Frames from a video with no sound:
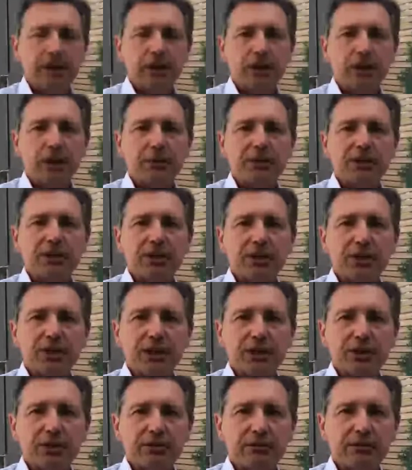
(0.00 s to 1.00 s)
Knowing that
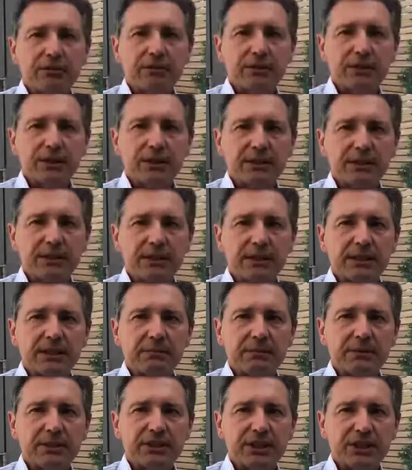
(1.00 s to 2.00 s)
they could reverse the
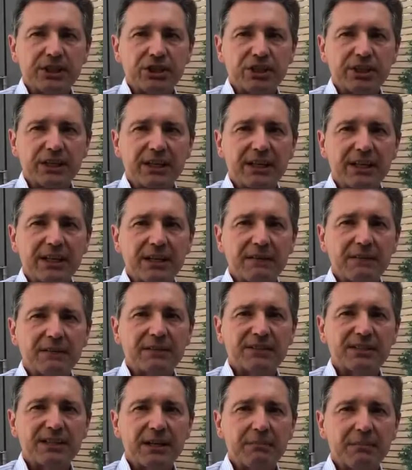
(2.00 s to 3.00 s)
procedure if
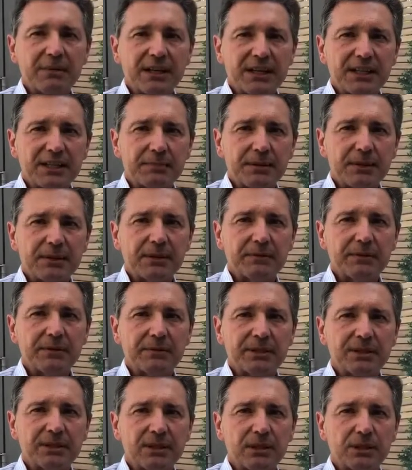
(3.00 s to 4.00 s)
some aspect of the
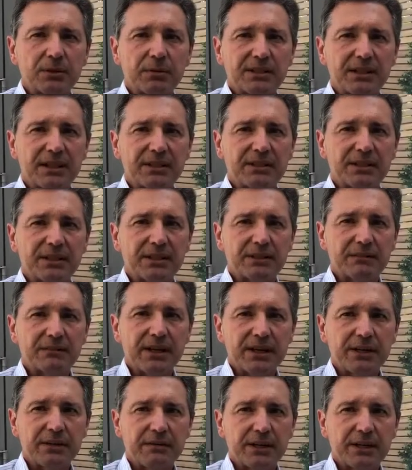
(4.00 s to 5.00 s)
result was
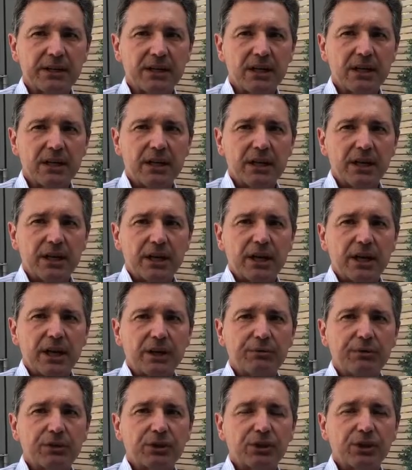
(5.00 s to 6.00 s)
unsatisfactory
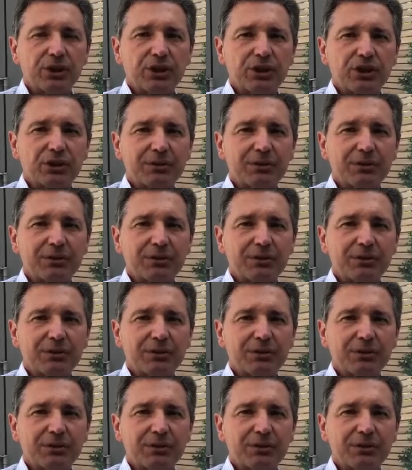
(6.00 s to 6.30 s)
and return